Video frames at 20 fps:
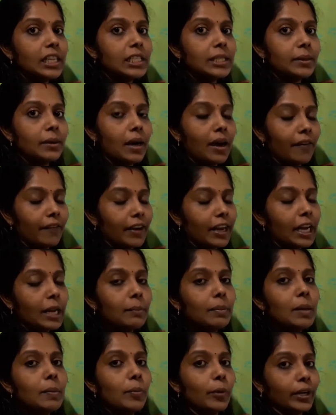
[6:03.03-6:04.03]

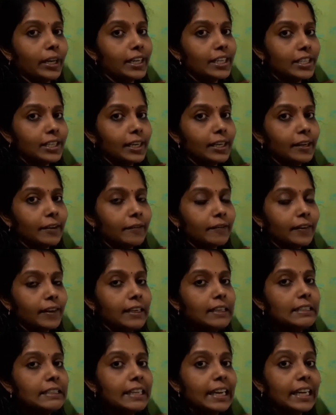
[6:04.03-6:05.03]
available potential
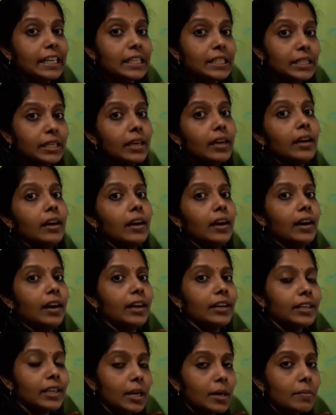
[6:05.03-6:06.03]
difference, that is
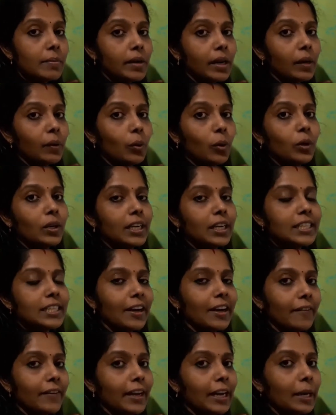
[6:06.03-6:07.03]
terminal voltage
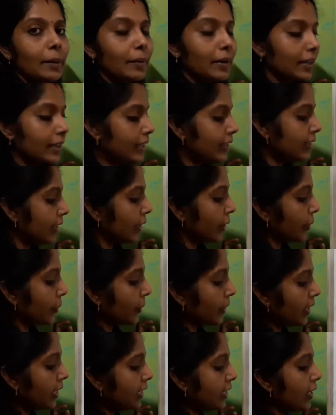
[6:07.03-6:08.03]
available in the circuit,
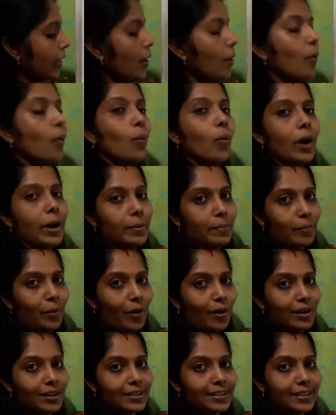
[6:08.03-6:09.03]
is
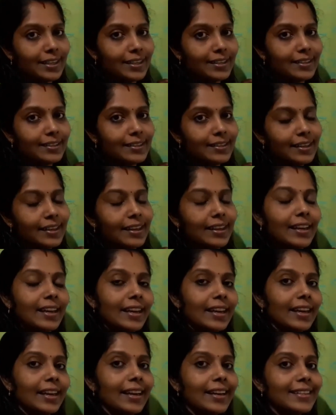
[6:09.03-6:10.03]
1.6.
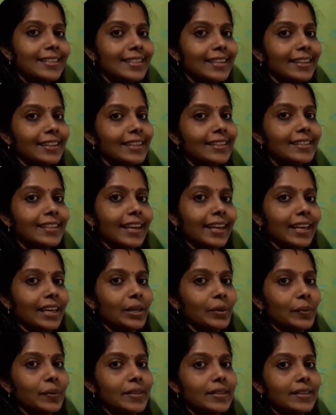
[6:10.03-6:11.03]
Let's see the second
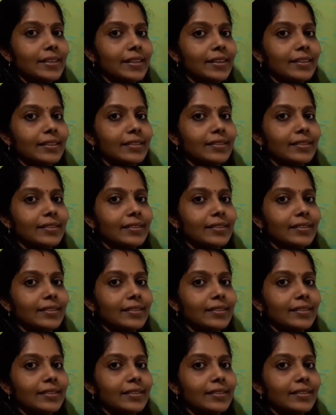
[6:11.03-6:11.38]
question.